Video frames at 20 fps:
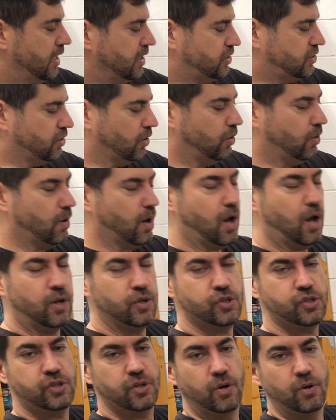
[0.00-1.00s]
so
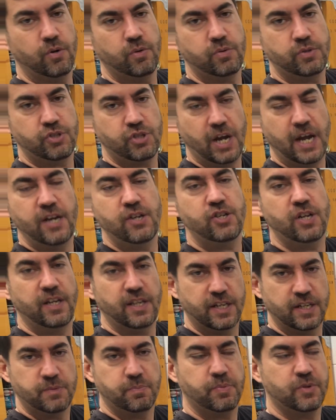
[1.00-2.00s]
I'll show
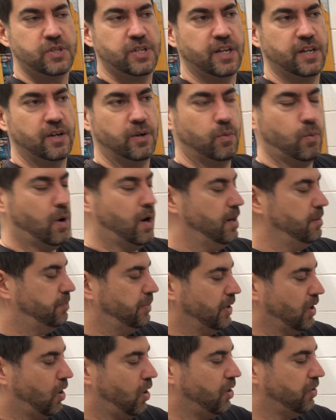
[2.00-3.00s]
changing this particular one,
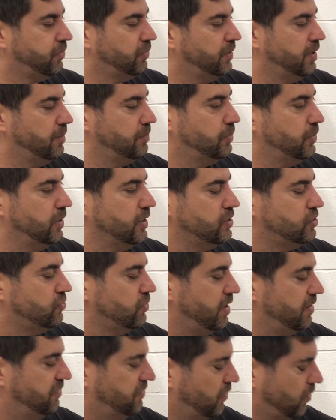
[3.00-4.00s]
but all three are pretty
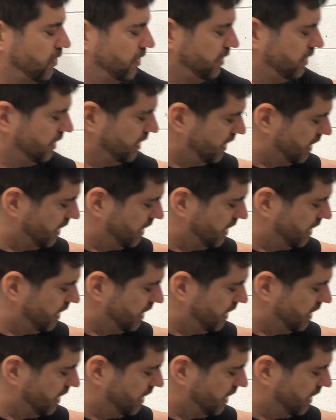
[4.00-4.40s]
straightforward.